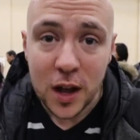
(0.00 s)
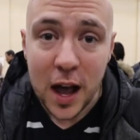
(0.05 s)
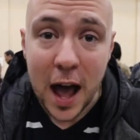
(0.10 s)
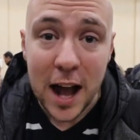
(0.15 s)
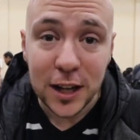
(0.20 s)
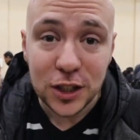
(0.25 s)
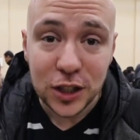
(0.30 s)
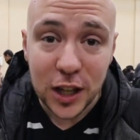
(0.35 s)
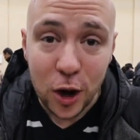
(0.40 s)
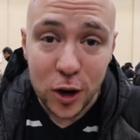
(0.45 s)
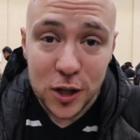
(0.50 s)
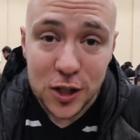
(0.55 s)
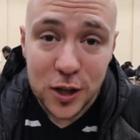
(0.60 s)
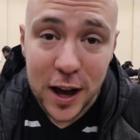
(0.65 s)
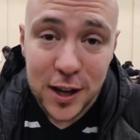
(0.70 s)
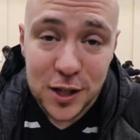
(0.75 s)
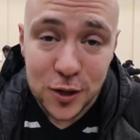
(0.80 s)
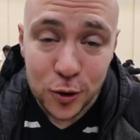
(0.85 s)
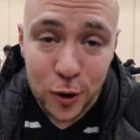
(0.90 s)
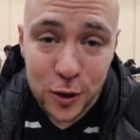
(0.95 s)
actually also
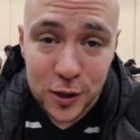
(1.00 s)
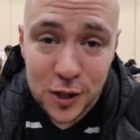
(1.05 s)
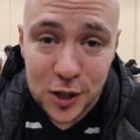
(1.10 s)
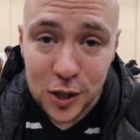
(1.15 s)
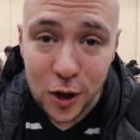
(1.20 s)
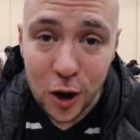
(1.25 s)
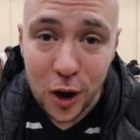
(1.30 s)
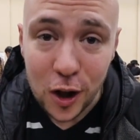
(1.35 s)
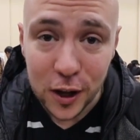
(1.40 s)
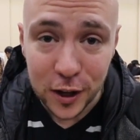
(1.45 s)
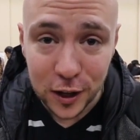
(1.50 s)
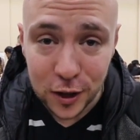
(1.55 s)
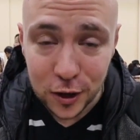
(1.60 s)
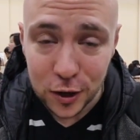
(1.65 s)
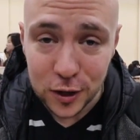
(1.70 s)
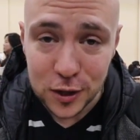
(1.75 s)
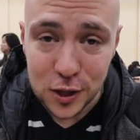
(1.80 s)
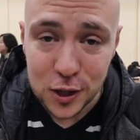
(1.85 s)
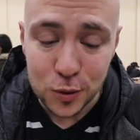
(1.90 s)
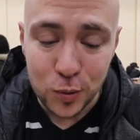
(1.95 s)
has her own stall and
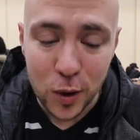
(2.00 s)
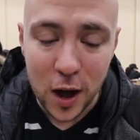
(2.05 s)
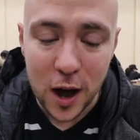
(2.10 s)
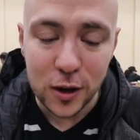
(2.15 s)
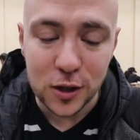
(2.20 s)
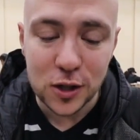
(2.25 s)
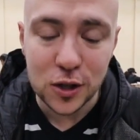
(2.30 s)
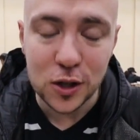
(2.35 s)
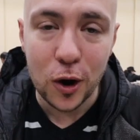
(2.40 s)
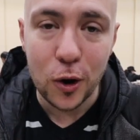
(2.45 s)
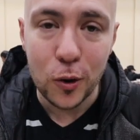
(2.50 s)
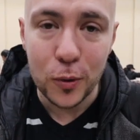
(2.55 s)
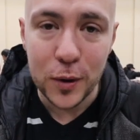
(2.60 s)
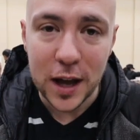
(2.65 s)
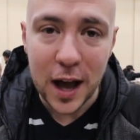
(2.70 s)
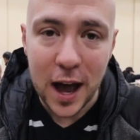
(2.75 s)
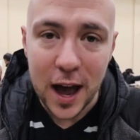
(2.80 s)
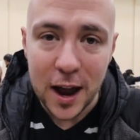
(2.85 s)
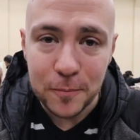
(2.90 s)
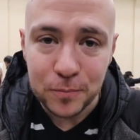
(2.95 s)
cooks as well. So we
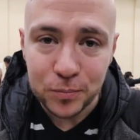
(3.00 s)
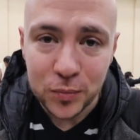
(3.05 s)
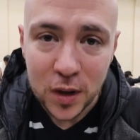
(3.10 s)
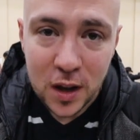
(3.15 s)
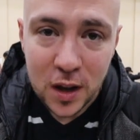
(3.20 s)
got